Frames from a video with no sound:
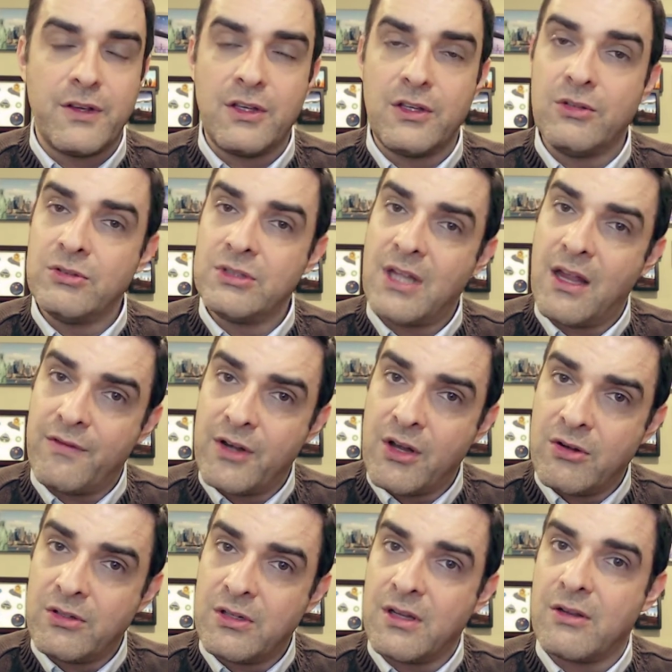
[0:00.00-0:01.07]
used
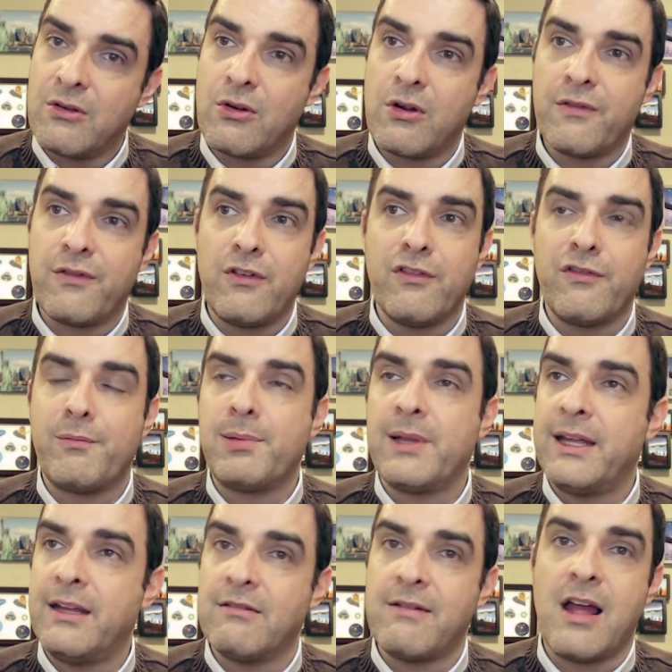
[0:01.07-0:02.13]
Evernote or if you've
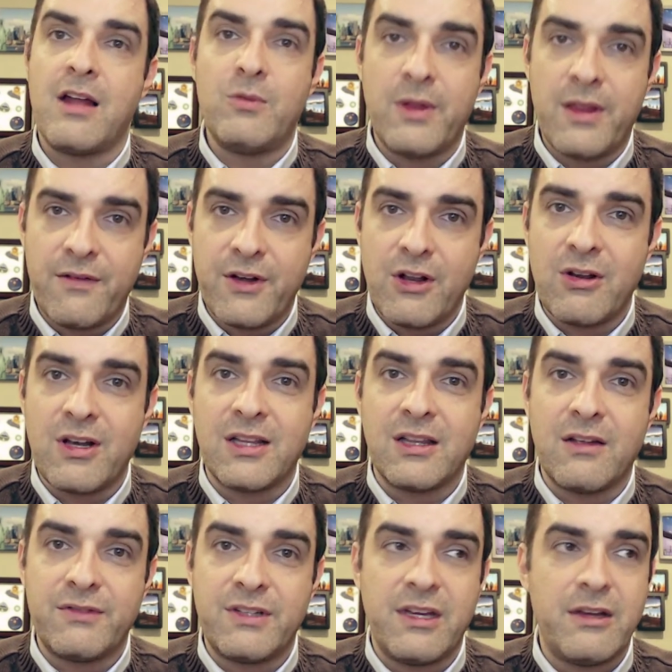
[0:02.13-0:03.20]
played around with Evernote. I'd
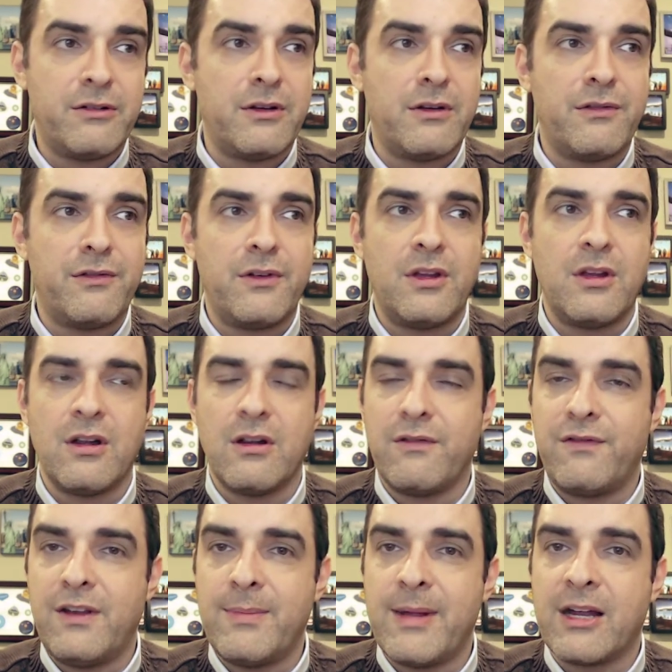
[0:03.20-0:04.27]
love to hear your, your
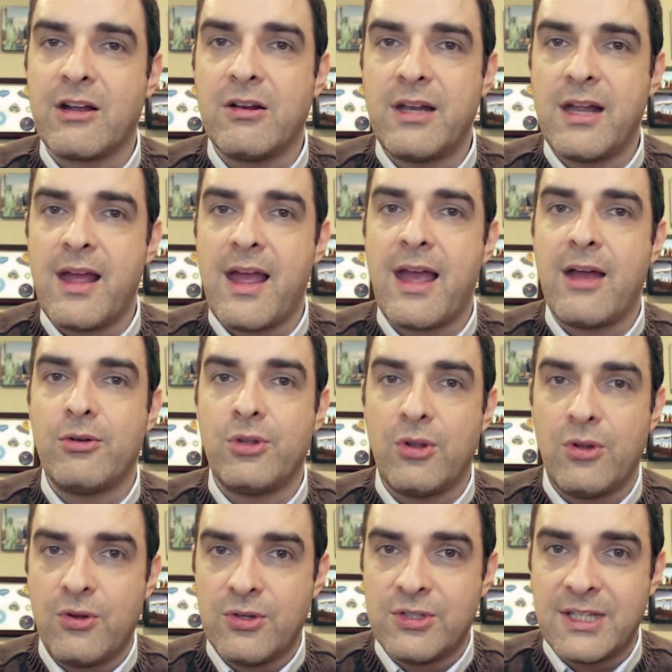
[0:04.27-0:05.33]
feedback on how you
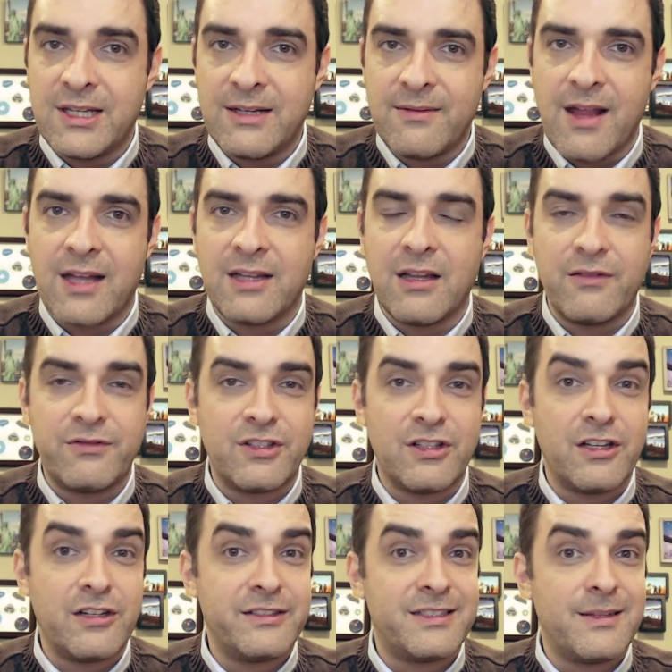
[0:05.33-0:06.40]
use it. I'd love to
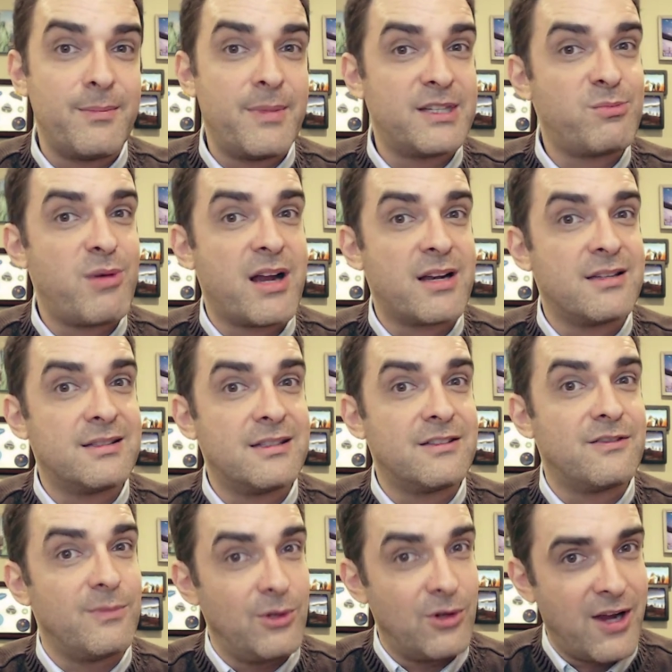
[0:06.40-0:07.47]
learn some best practices
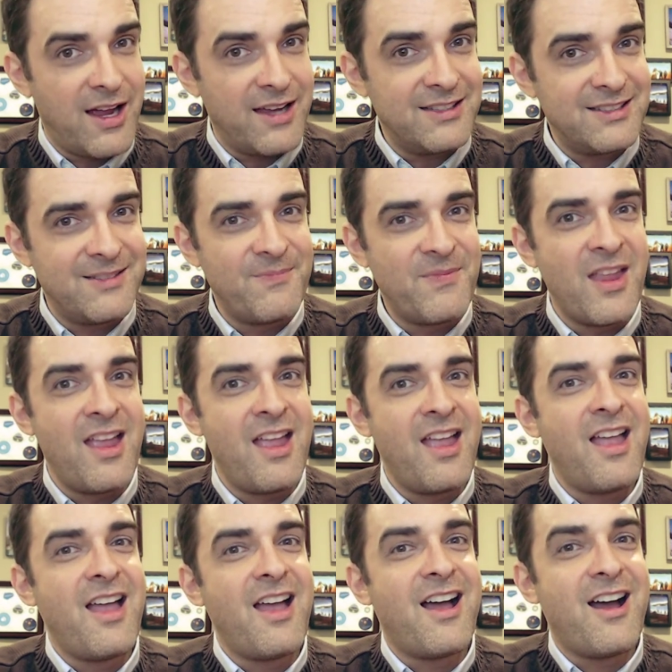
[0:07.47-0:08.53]
from you guys.
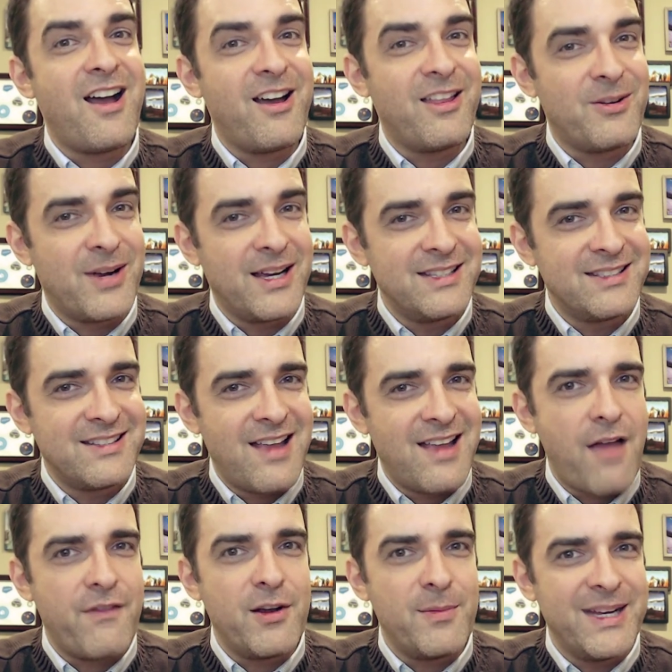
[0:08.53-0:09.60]
Otherwise,
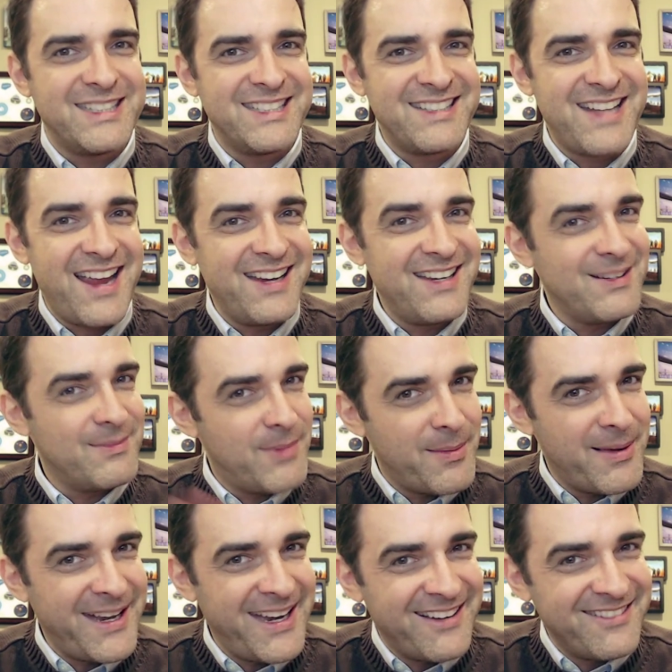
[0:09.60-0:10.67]
have an amazing day. Bye
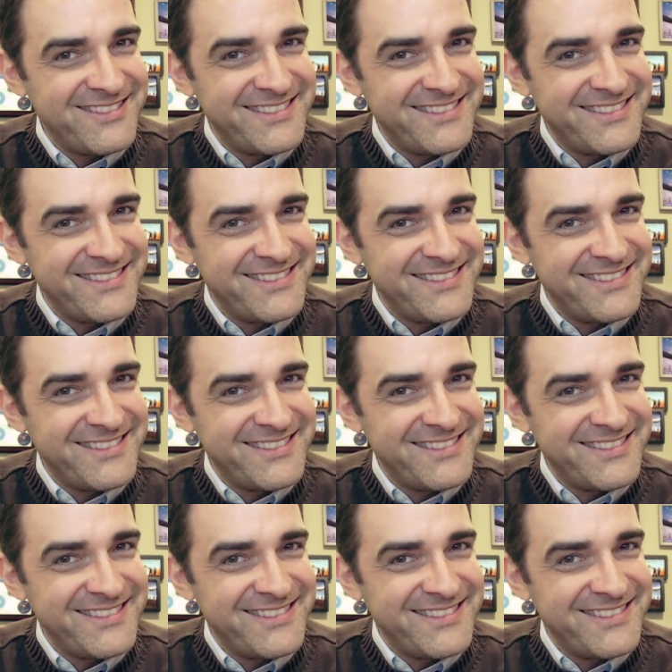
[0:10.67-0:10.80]
bye now.